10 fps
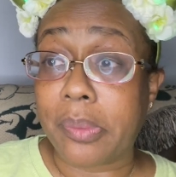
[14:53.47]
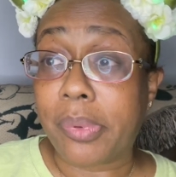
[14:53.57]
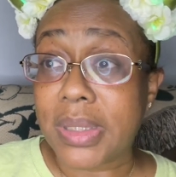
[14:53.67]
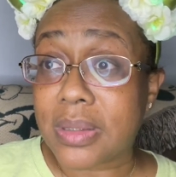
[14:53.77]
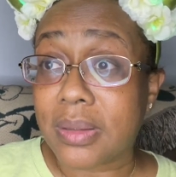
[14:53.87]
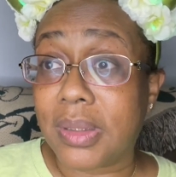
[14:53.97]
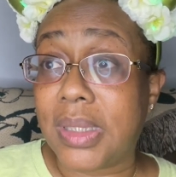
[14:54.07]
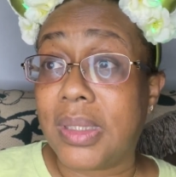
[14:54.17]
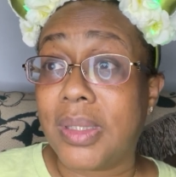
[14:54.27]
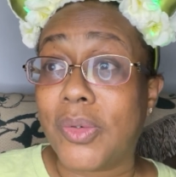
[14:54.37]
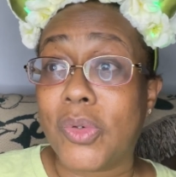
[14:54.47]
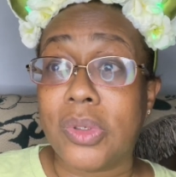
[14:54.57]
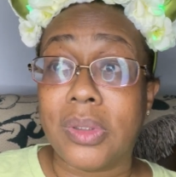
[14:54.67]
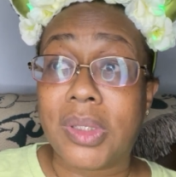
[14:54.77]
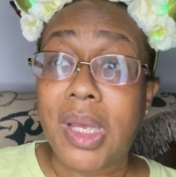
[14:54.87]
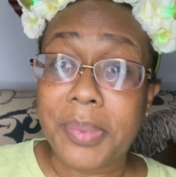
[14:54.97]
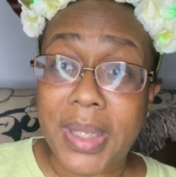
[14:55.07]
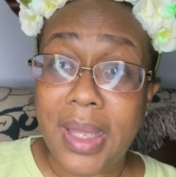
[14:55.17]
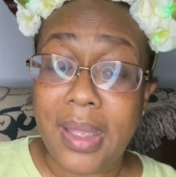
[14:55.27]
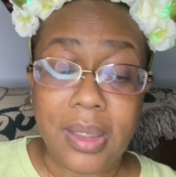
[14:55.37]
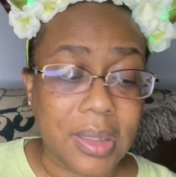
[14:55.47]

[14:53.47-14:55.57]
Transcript: pretzel in it or a cupcake.